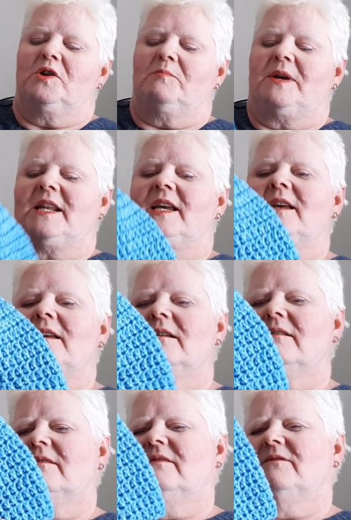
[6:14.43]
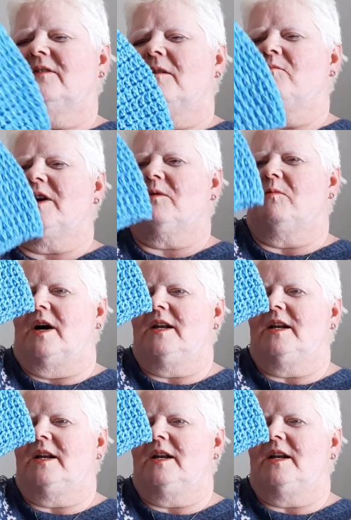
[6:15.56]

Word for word: beanie from week one.